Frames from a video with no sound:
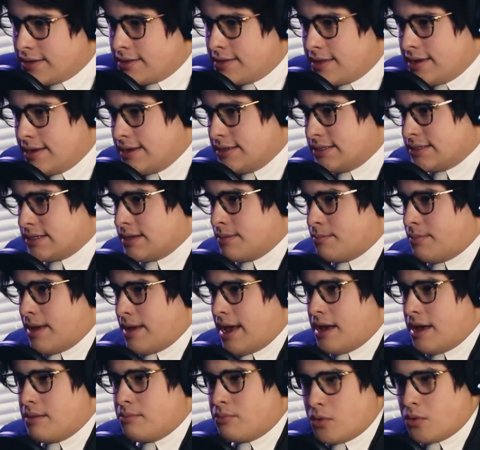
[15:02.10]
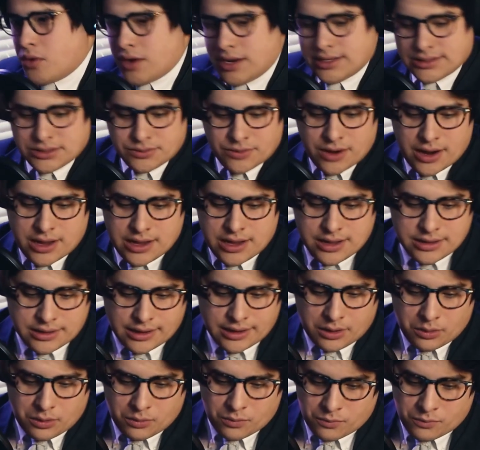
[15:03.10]
these bad boys, right?
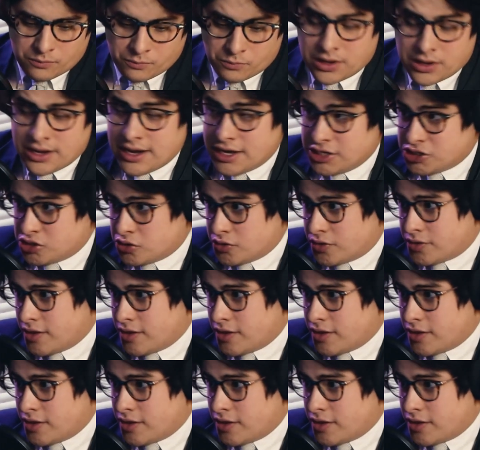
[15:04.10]
Like initial